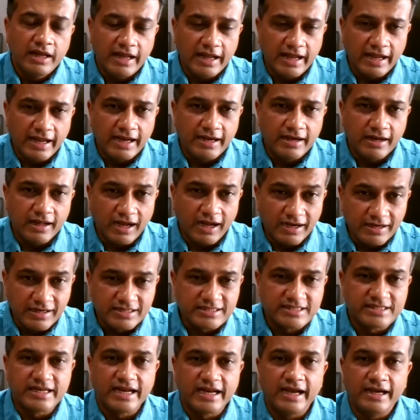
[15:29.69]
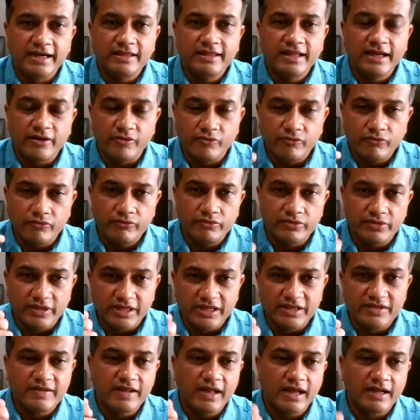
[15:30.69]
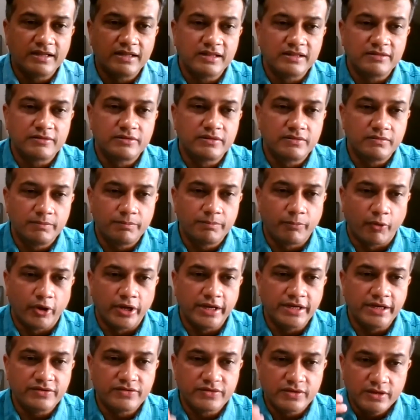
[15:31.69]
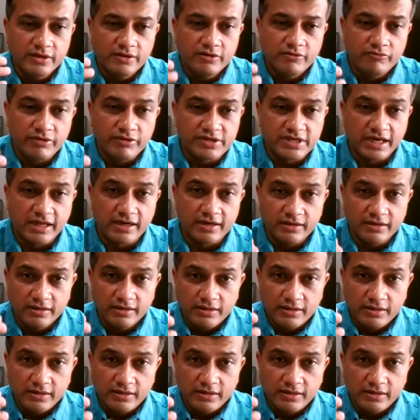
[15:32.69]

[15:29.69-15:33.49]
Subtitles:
and understand that these are the points which are